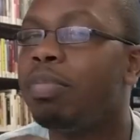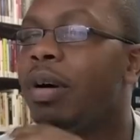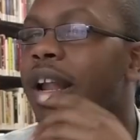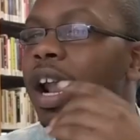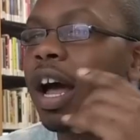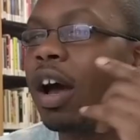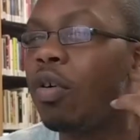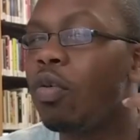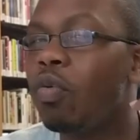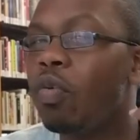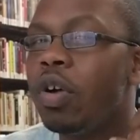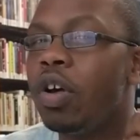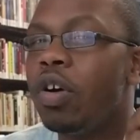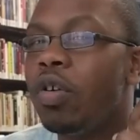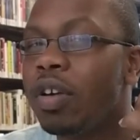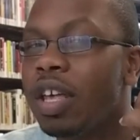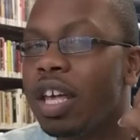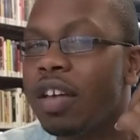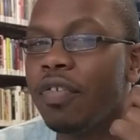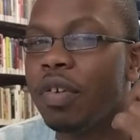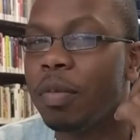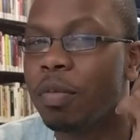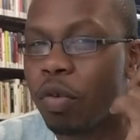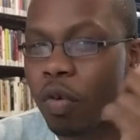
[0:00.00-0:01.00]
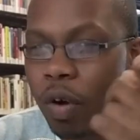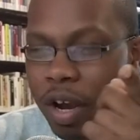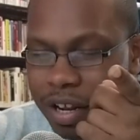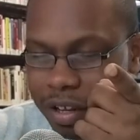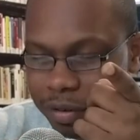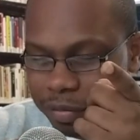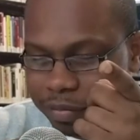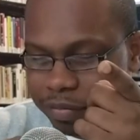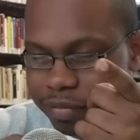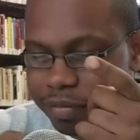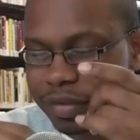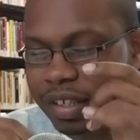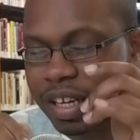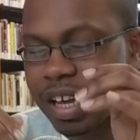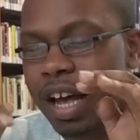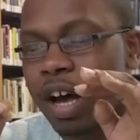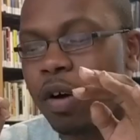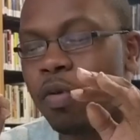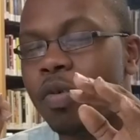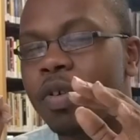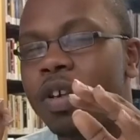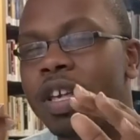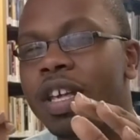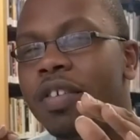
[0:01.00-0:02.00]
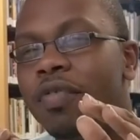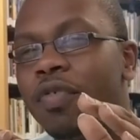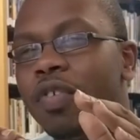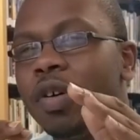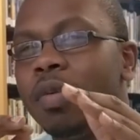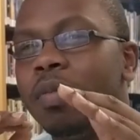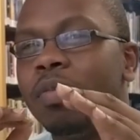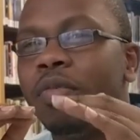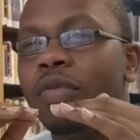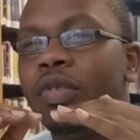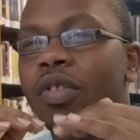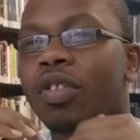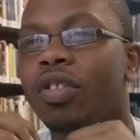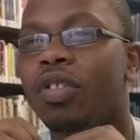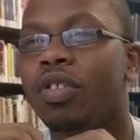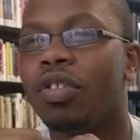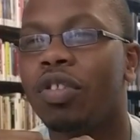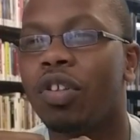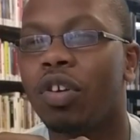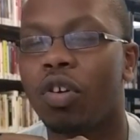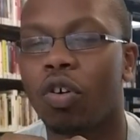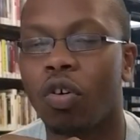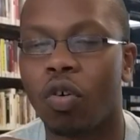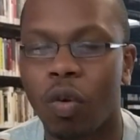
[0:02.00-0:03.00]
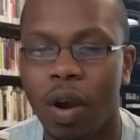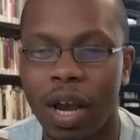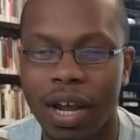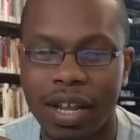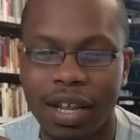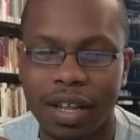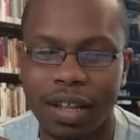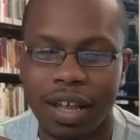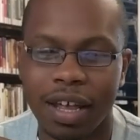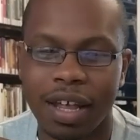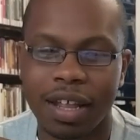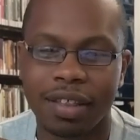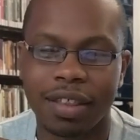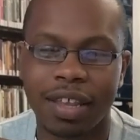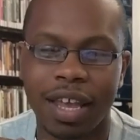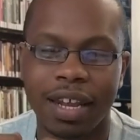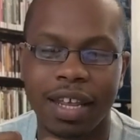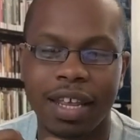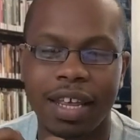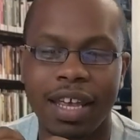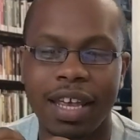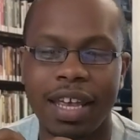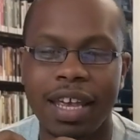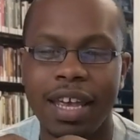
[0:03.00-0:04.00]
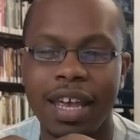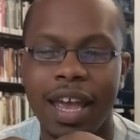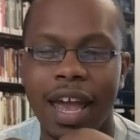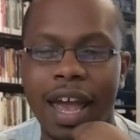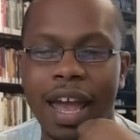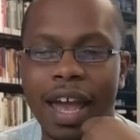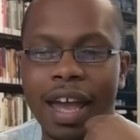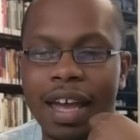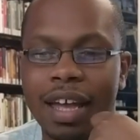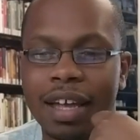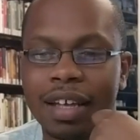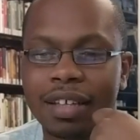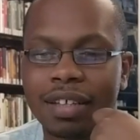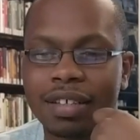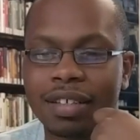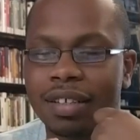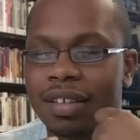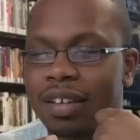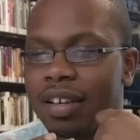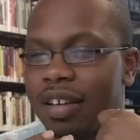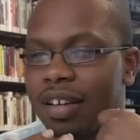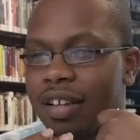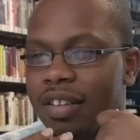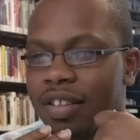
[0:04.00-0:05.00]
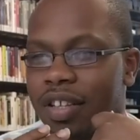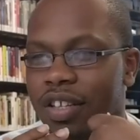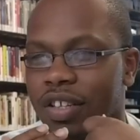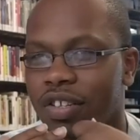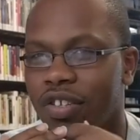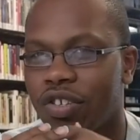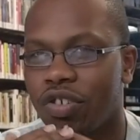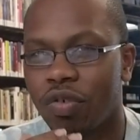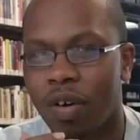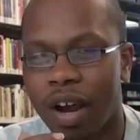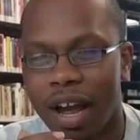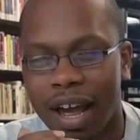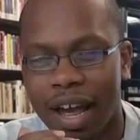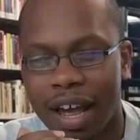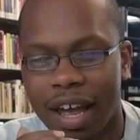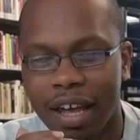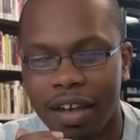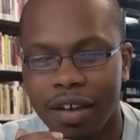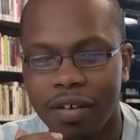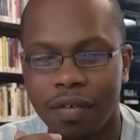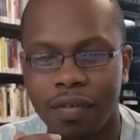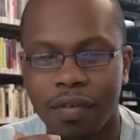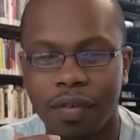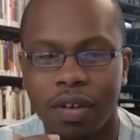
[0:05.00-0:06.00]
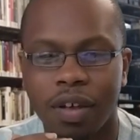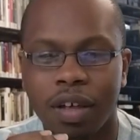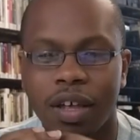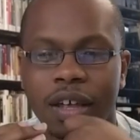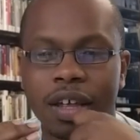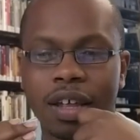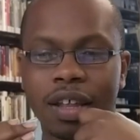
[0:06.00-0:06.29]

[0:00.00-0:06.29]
But I will give him credit. I will give him the credit that he has the drive,